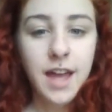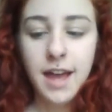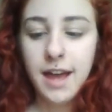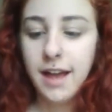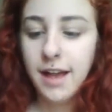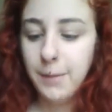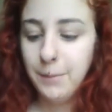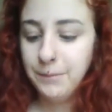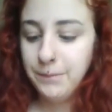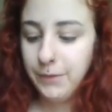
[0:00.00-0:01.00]

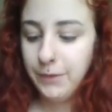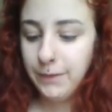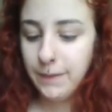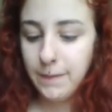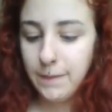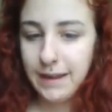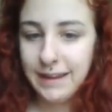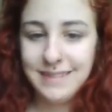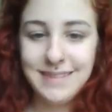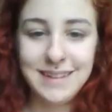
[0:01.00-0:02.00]
So I
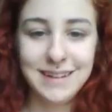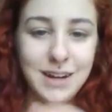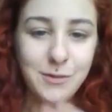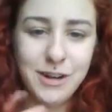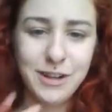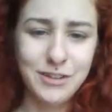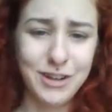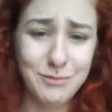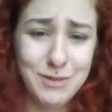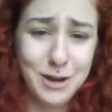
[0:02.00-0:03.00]
guess here I want to
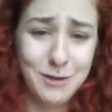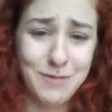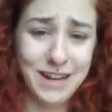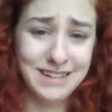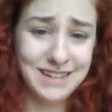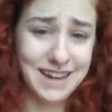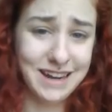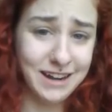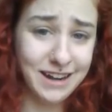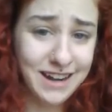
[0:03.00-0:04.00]
talk about my
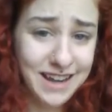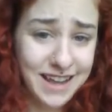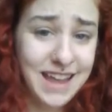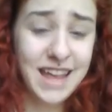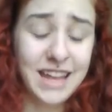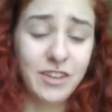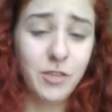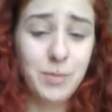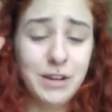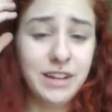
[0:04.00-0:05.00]
entire
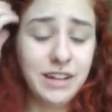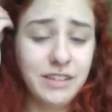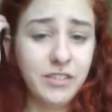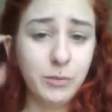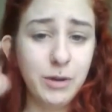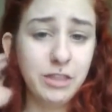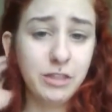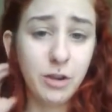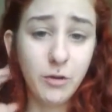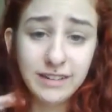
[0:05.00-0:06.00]
experience
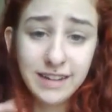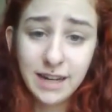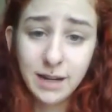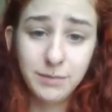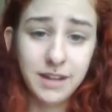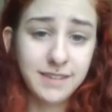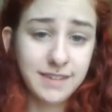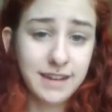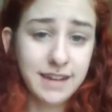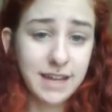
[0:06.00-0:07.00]
with going to AMDA,
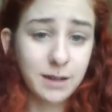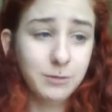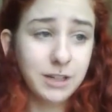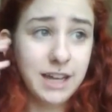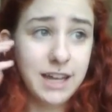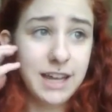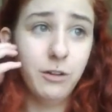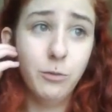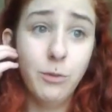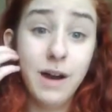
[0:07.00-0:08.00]
seeing AMDA,
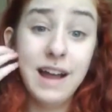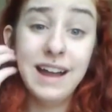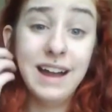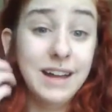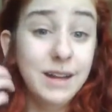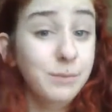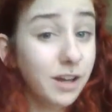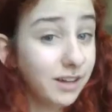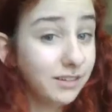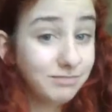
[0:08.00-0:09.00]
and why I'm
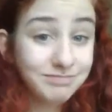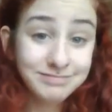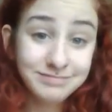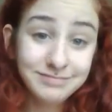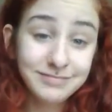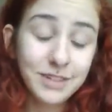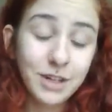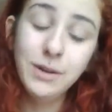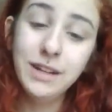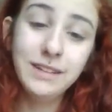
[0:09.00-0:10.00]
not
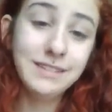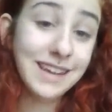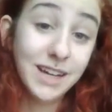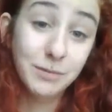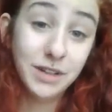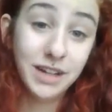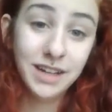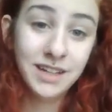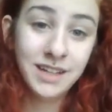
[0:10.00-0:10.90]
going to AMDA.